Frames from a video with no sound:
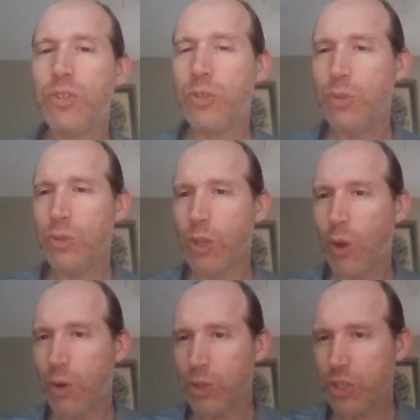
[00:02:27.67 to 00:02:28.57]
to
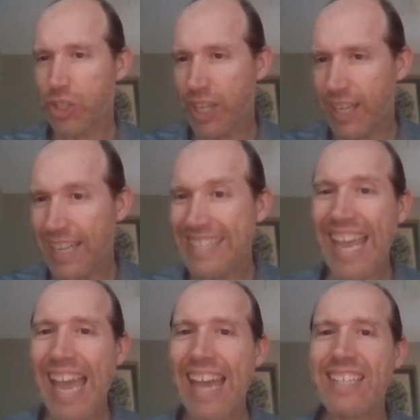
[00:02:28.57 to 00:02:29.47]
launch uh,
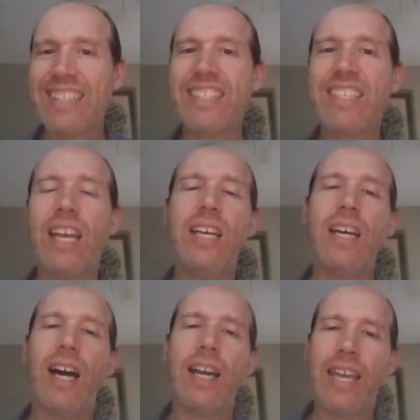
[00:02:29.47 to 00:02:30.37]
attacks
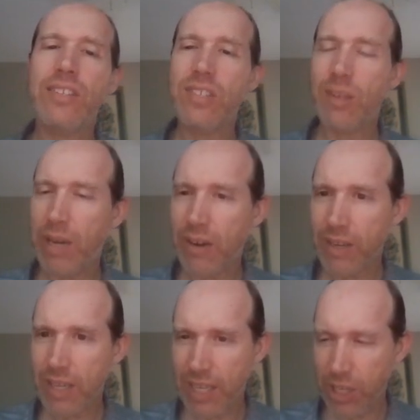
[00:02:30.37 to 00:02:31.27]
against
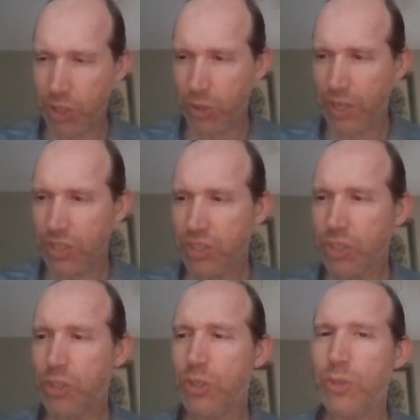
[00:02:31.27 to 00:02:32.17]
American
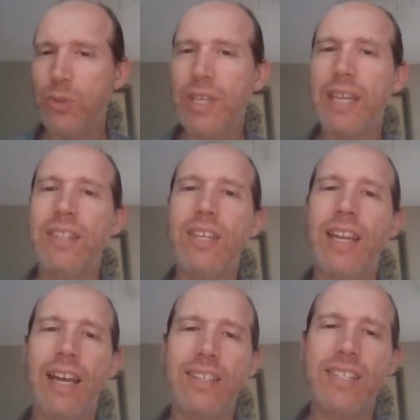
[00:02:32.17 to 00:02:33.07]
interests to get the
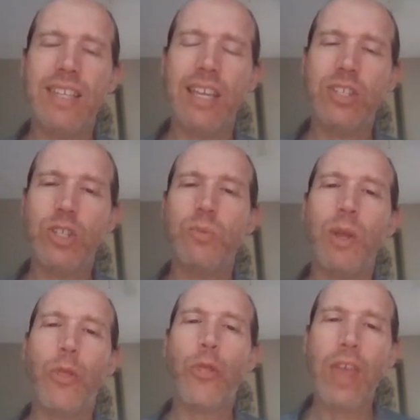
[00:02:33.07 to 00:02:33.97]
United States to
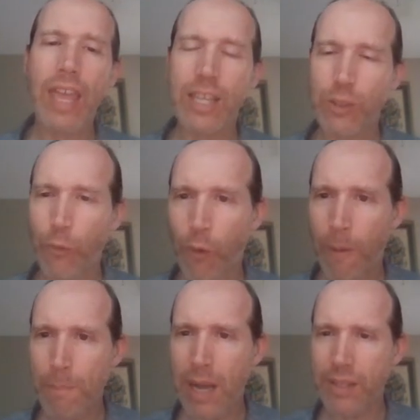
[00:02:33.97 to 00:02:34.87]
rethink its
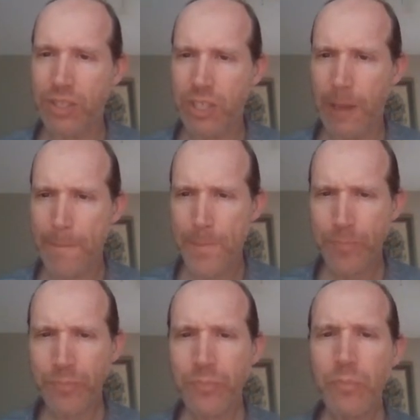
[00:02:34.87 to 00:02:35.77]
foreign policy
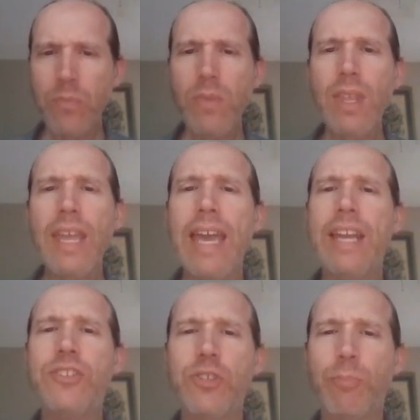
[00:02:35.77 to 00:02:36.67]
in
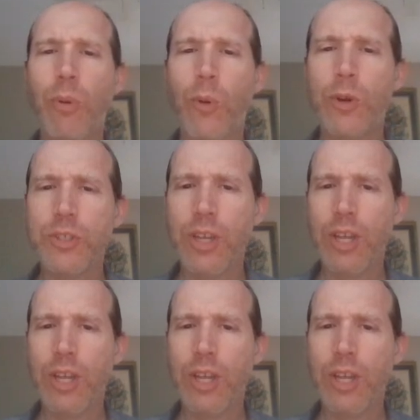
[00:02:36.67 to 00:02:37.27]
its support